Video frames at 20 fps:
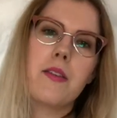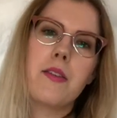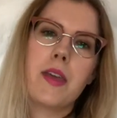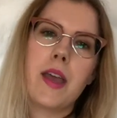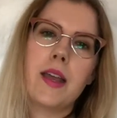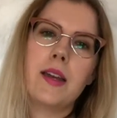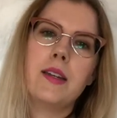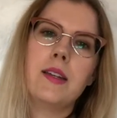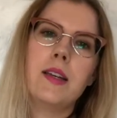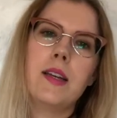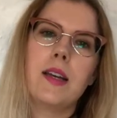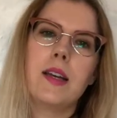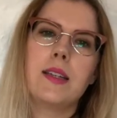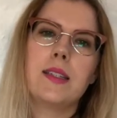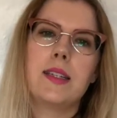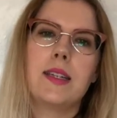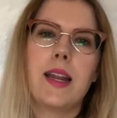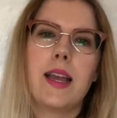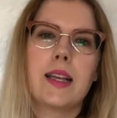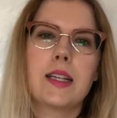Then
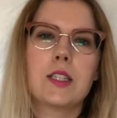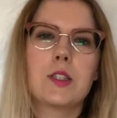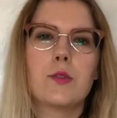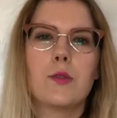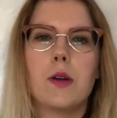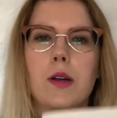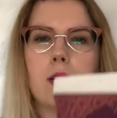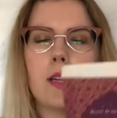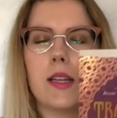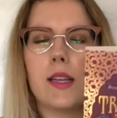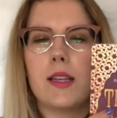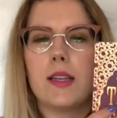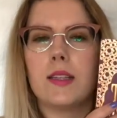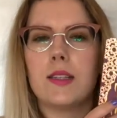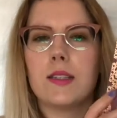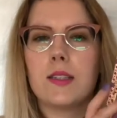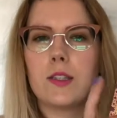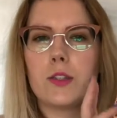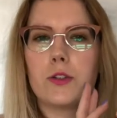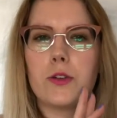the next one
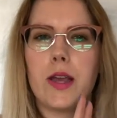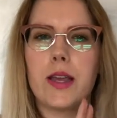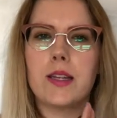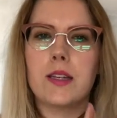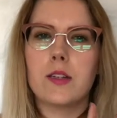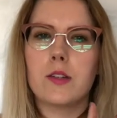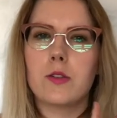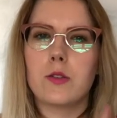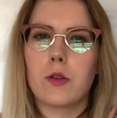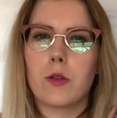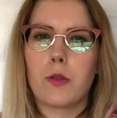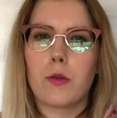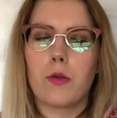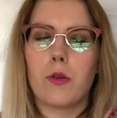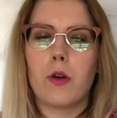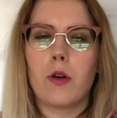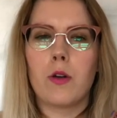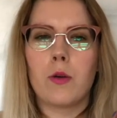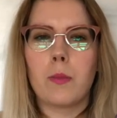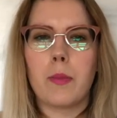is Traitor to the
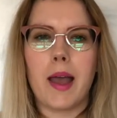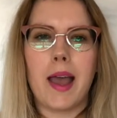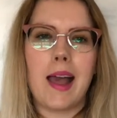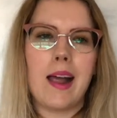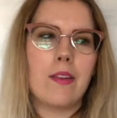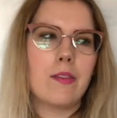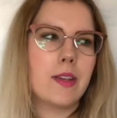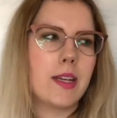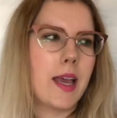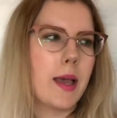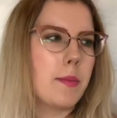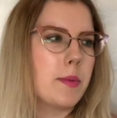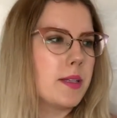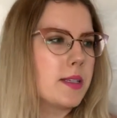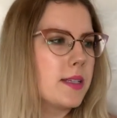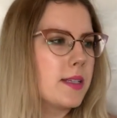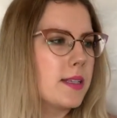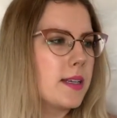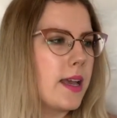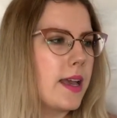Throne by Alvin
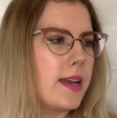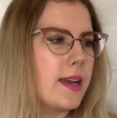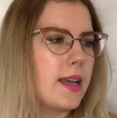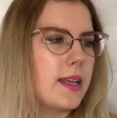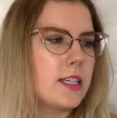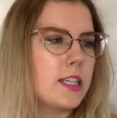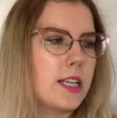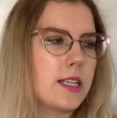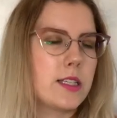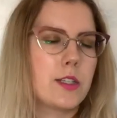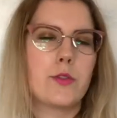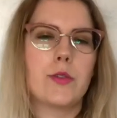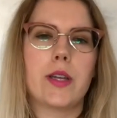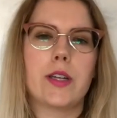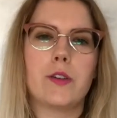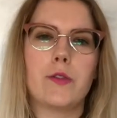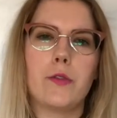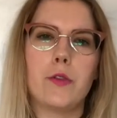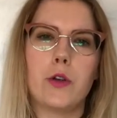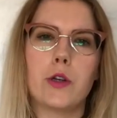Hamilton, and I just
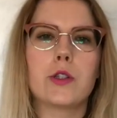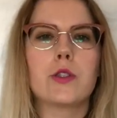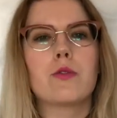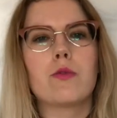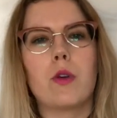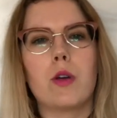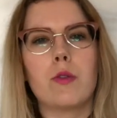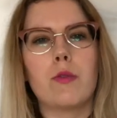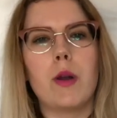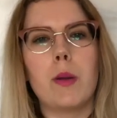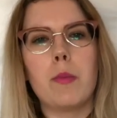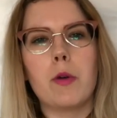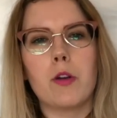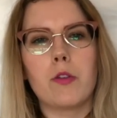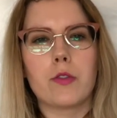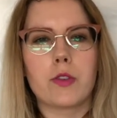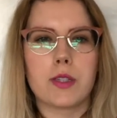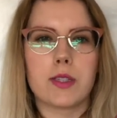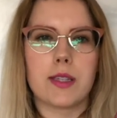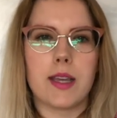read the first one, Rebel
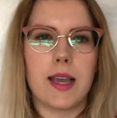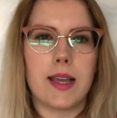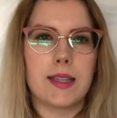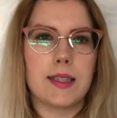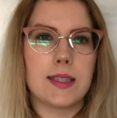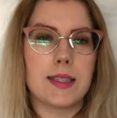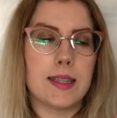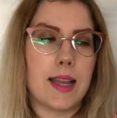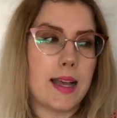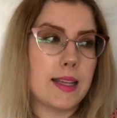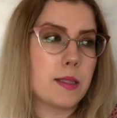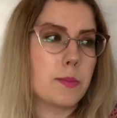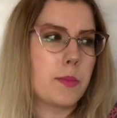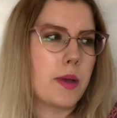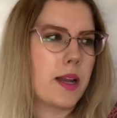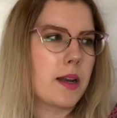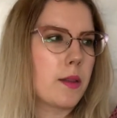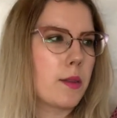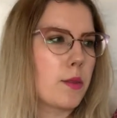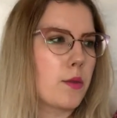of the Sands, last
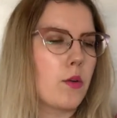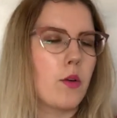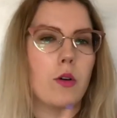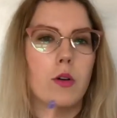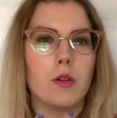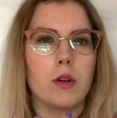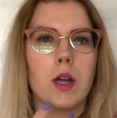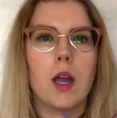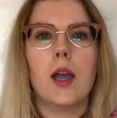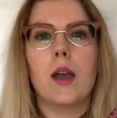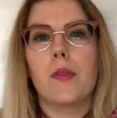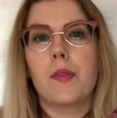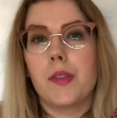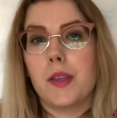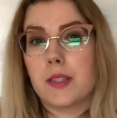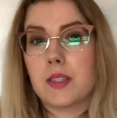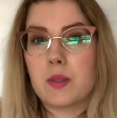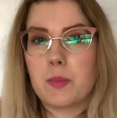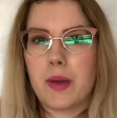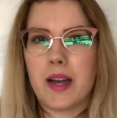month, or
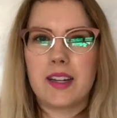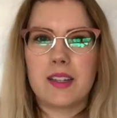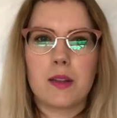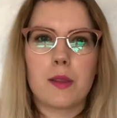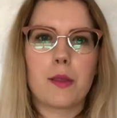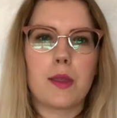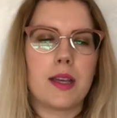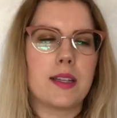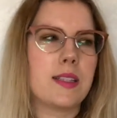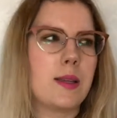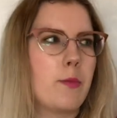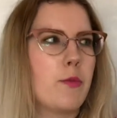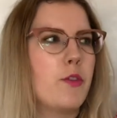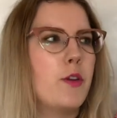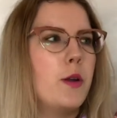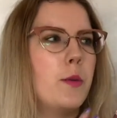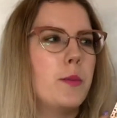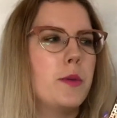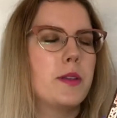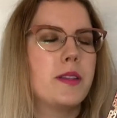this month, as I'm
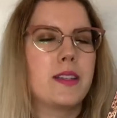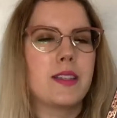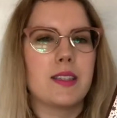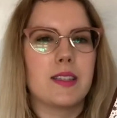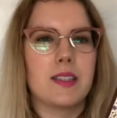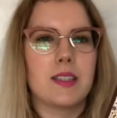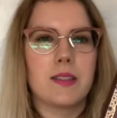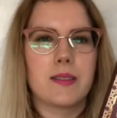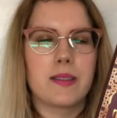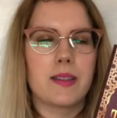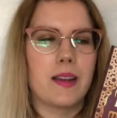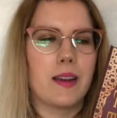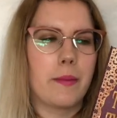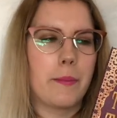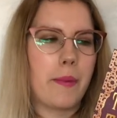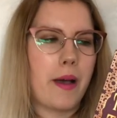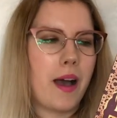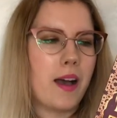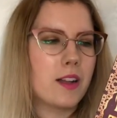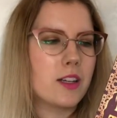filming this still
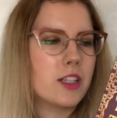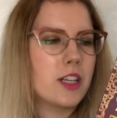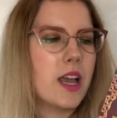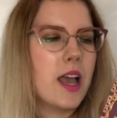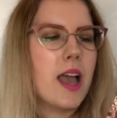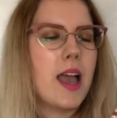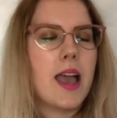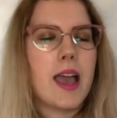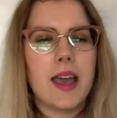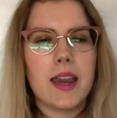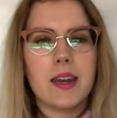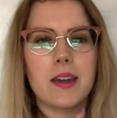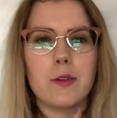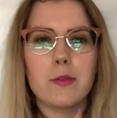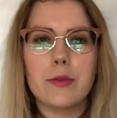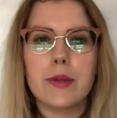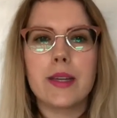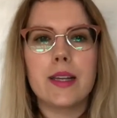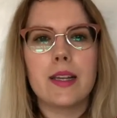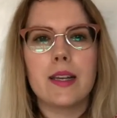in March, and I
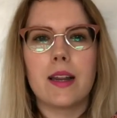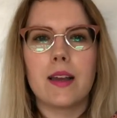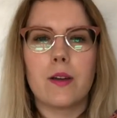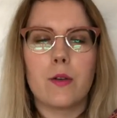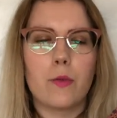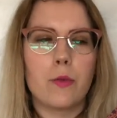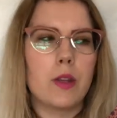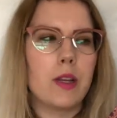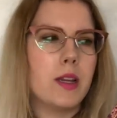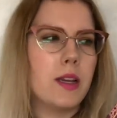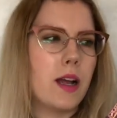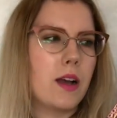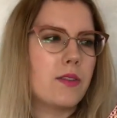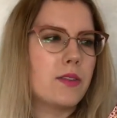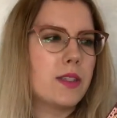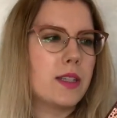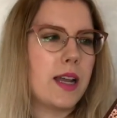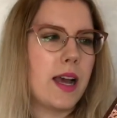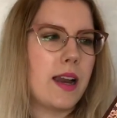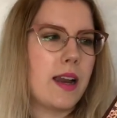really, really
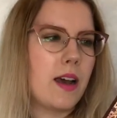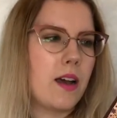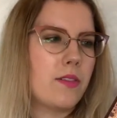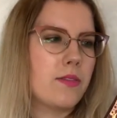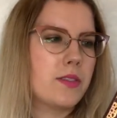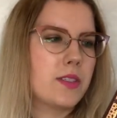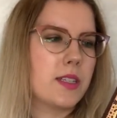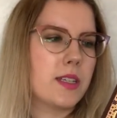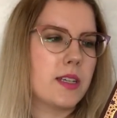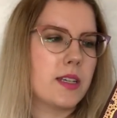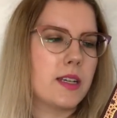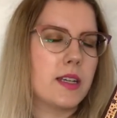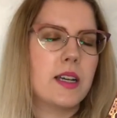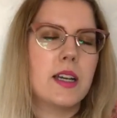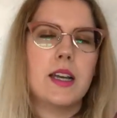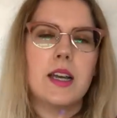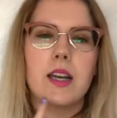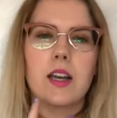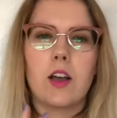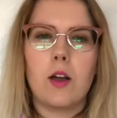loved it. I loved the
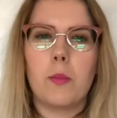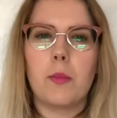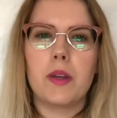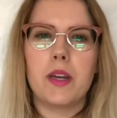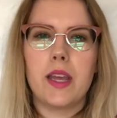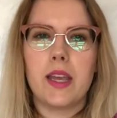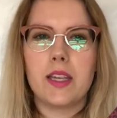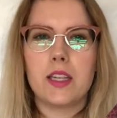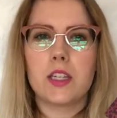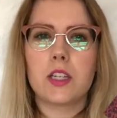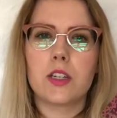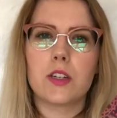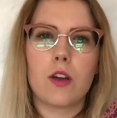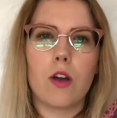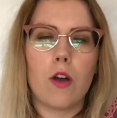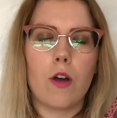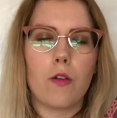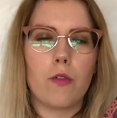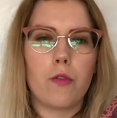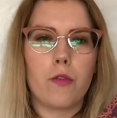combination
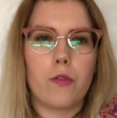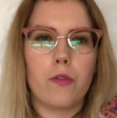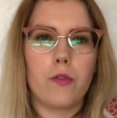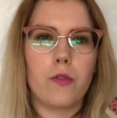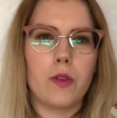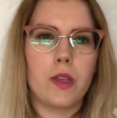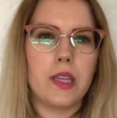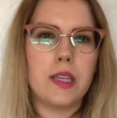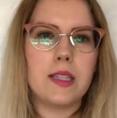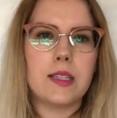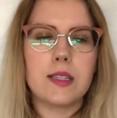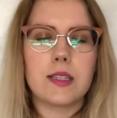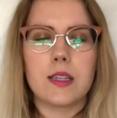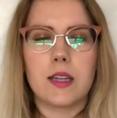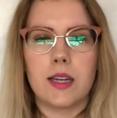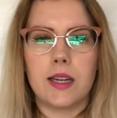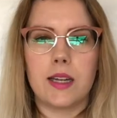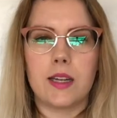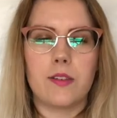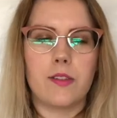of
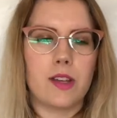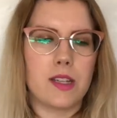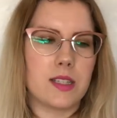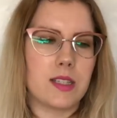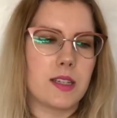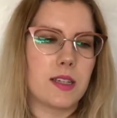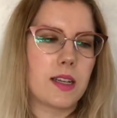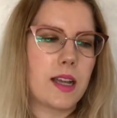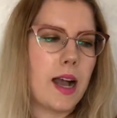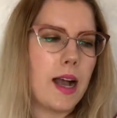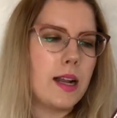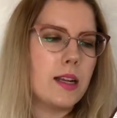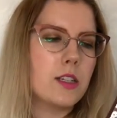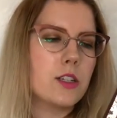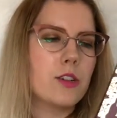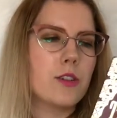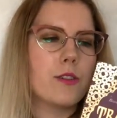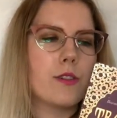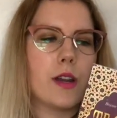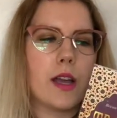Eastern and Western
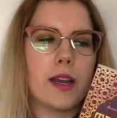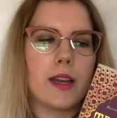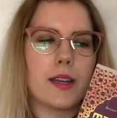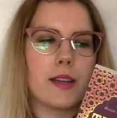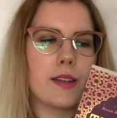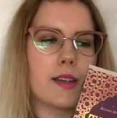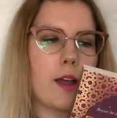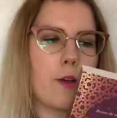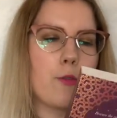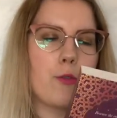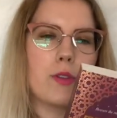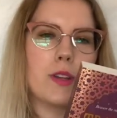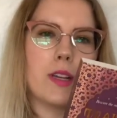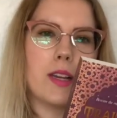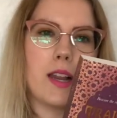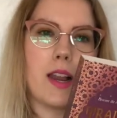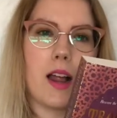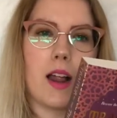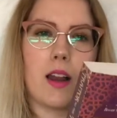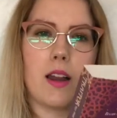culture, and I
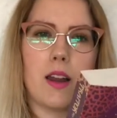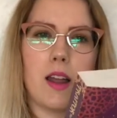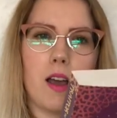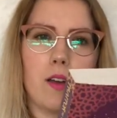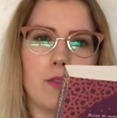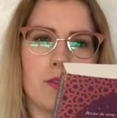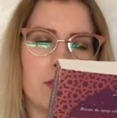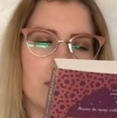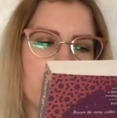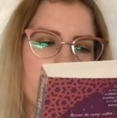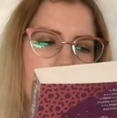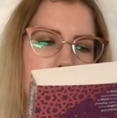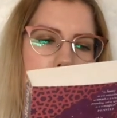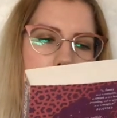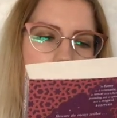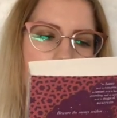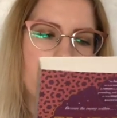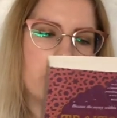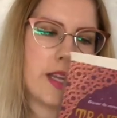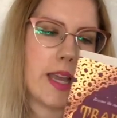really loved
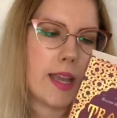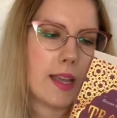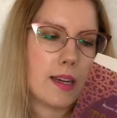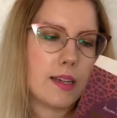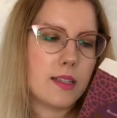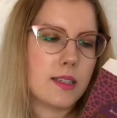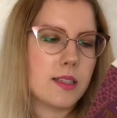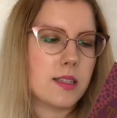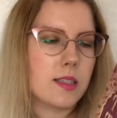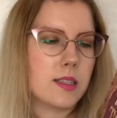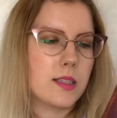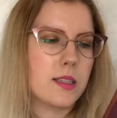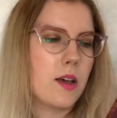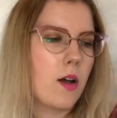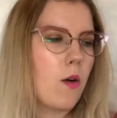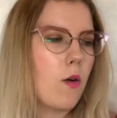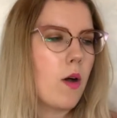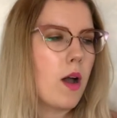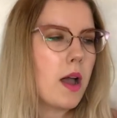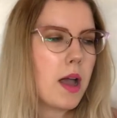the protagonist,
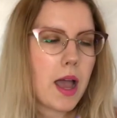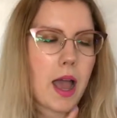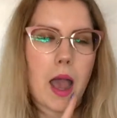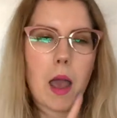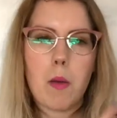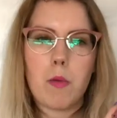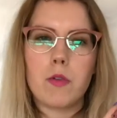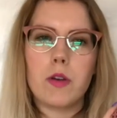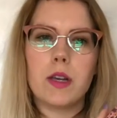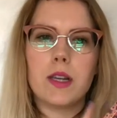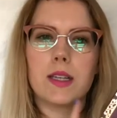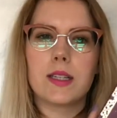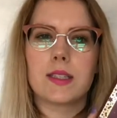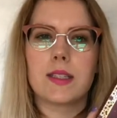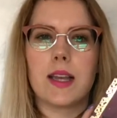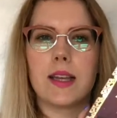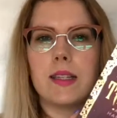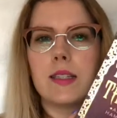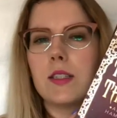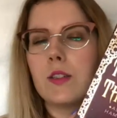so I'm really
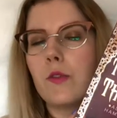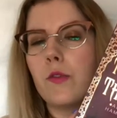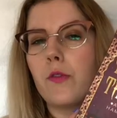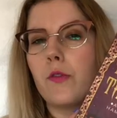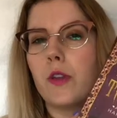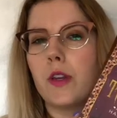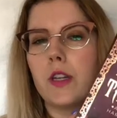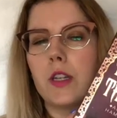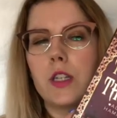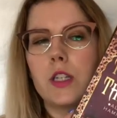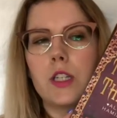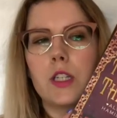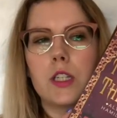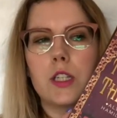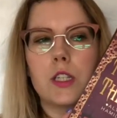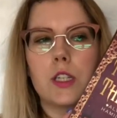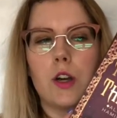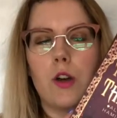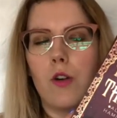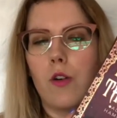excited to
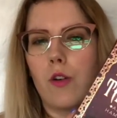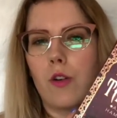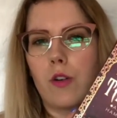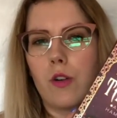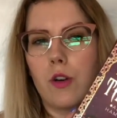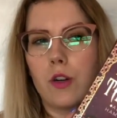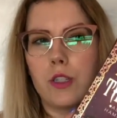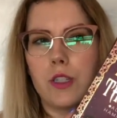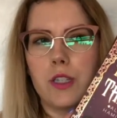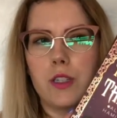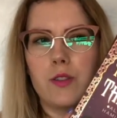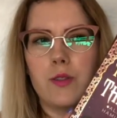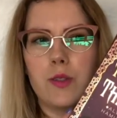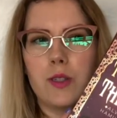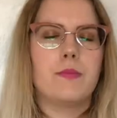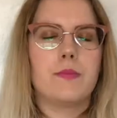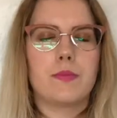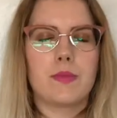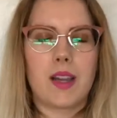finish or continue.